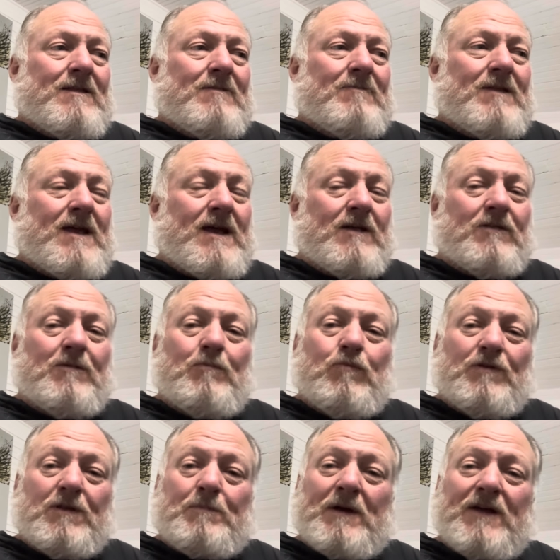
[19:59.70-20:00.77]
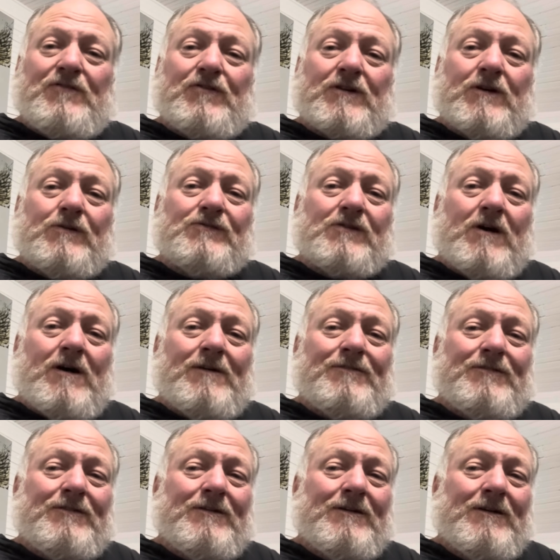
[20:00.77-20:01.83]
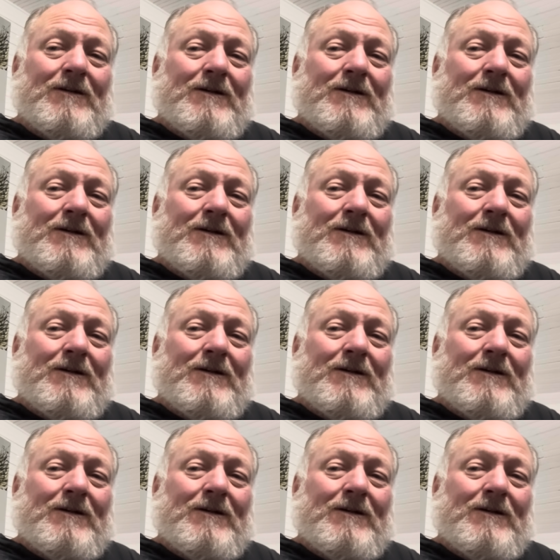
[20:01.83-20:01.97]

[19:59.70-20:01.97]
And when the pager goes off,